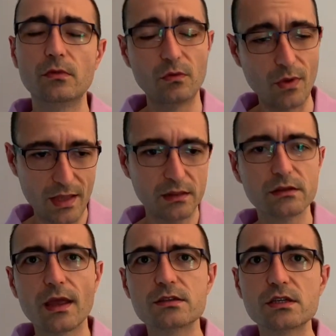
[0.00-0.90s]
Well,
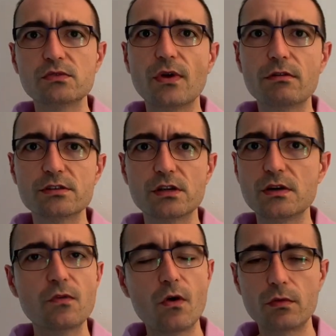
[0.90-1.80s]
the answer is fairly
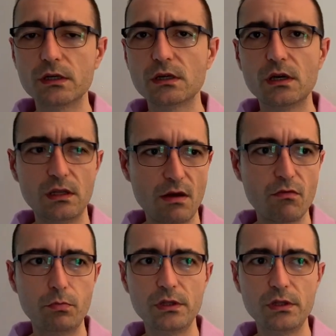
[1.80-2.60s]
straightforward. That would be